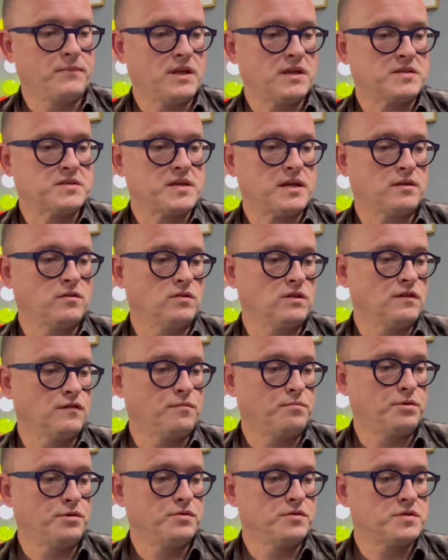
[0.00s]

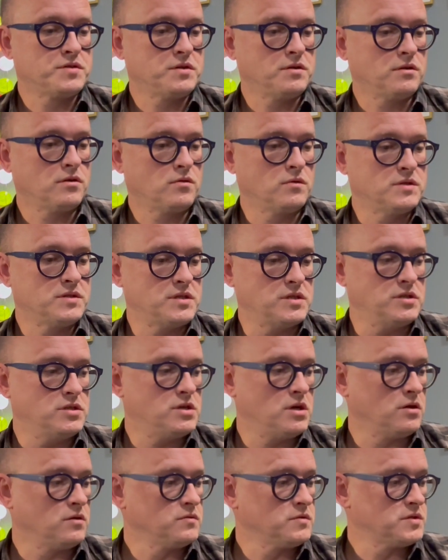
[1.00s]
executive producer Quincy
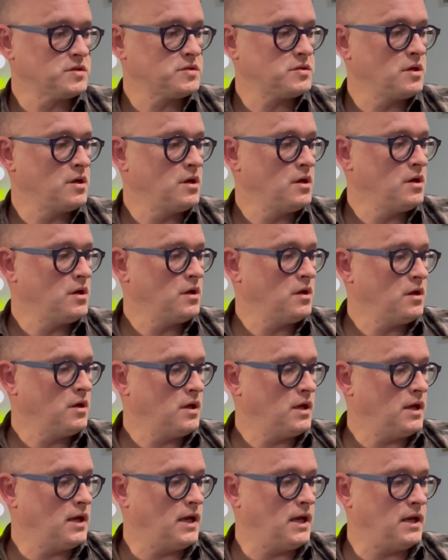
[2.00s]
Jones.
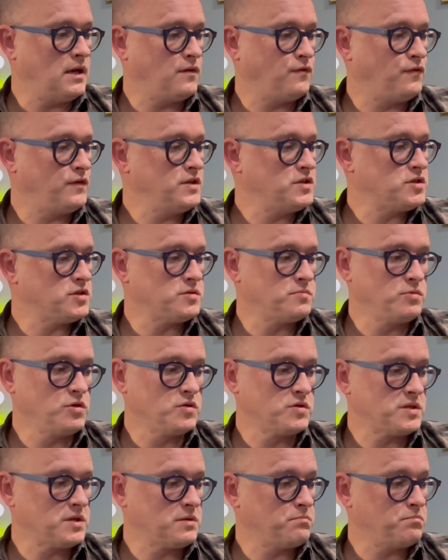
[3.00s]
And it features
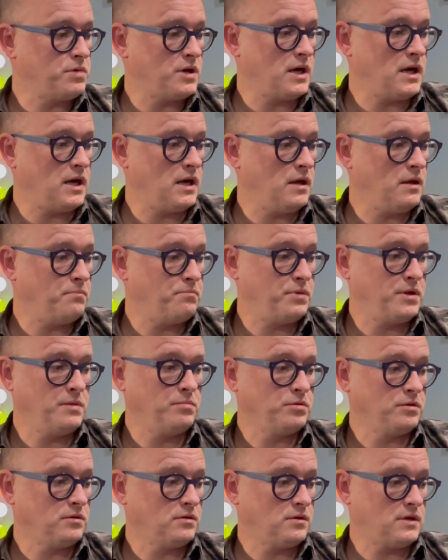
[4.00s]
music by
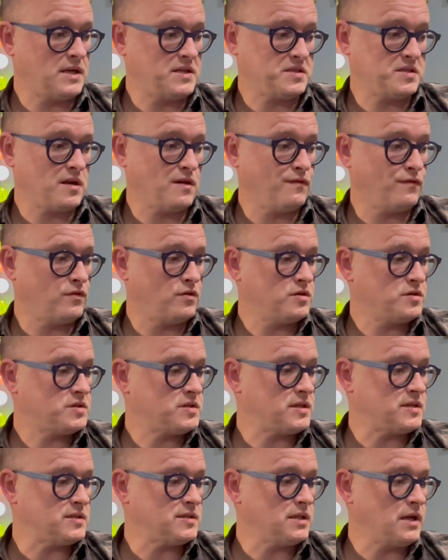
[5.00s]
people as diverse
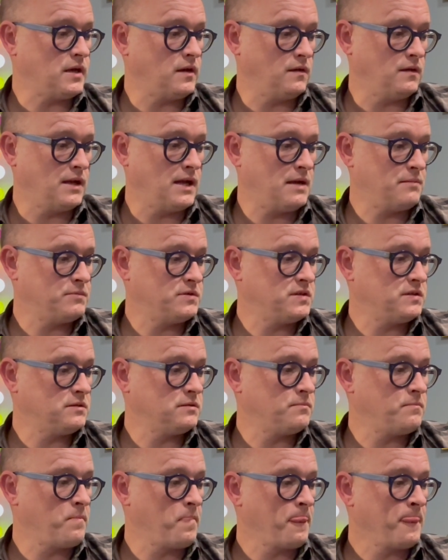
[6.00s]
as Lionel
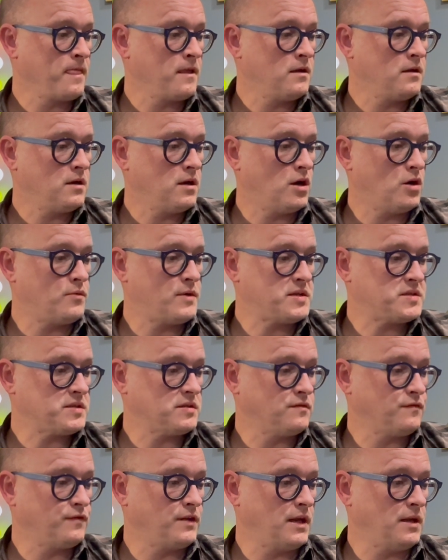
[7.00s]
Hampton, Arrested
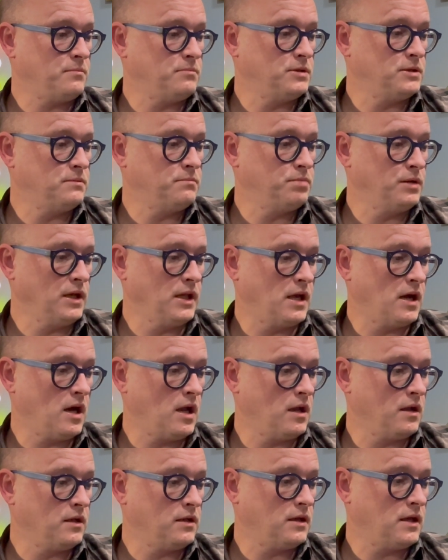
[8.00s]
Development, Billie
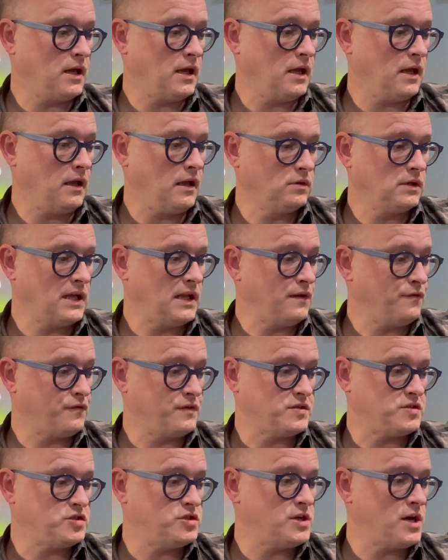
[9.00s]
Holiday, Ella
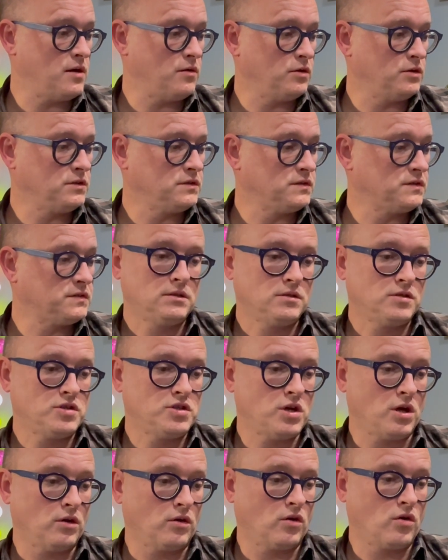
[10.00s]
Fitzgerald,
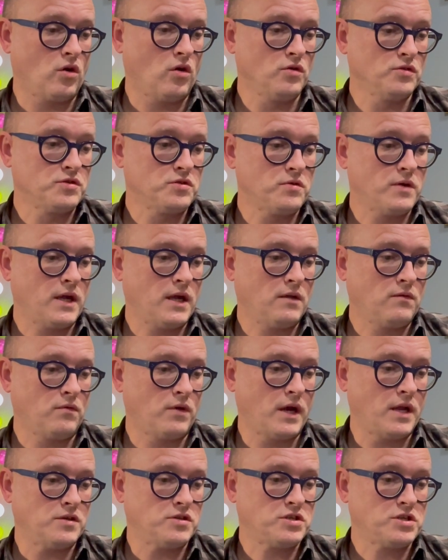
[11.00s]
John Coltrane,
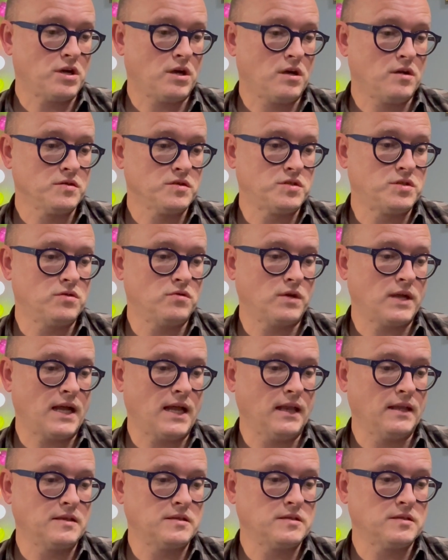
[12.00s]
Ray Charles, Duke
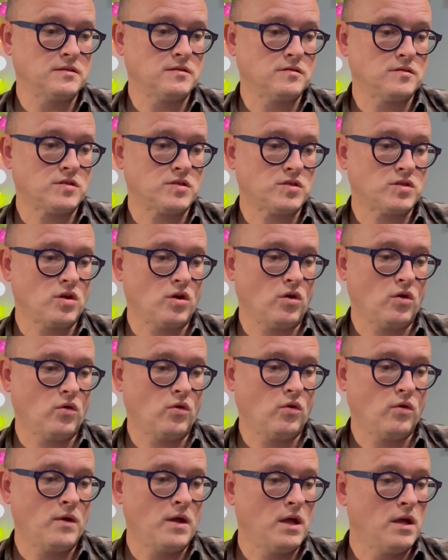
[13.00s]
Ellington.
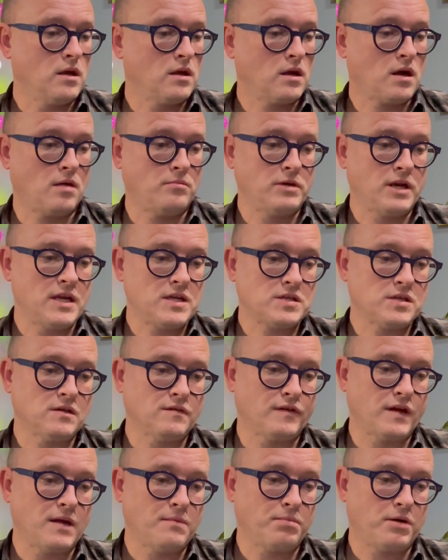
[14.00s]
So combination
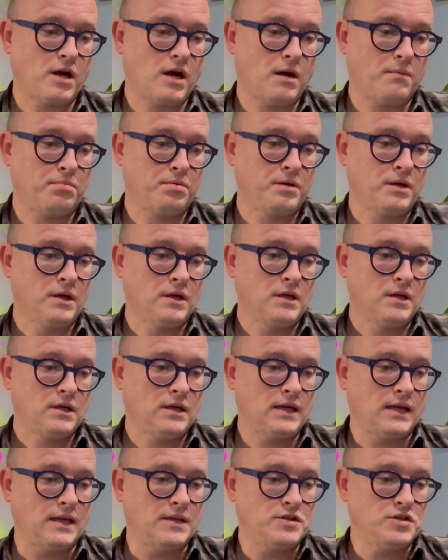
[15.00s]
of hip hop
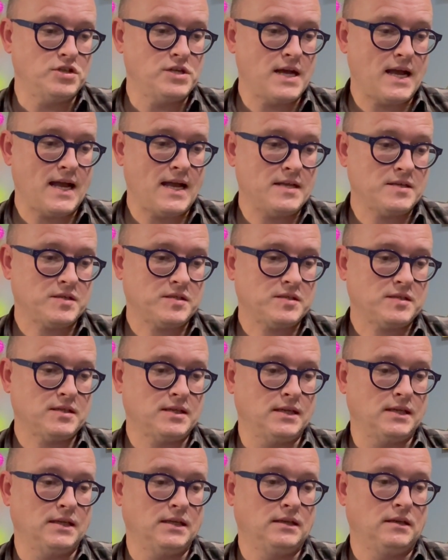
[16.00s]
and jazz,
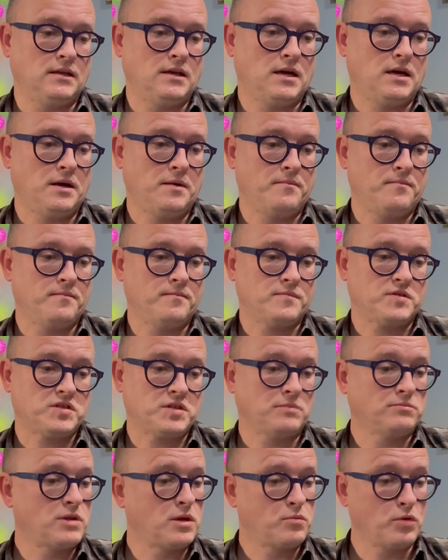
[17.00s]
and
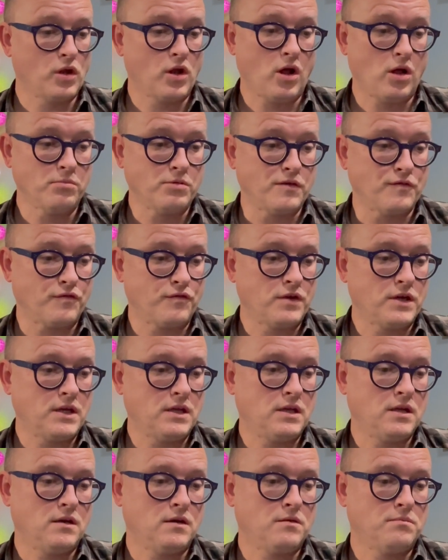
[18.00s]
Someday We'll All Be
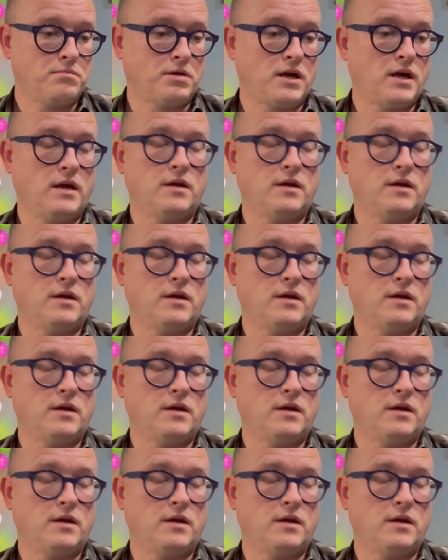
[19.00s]
Free here by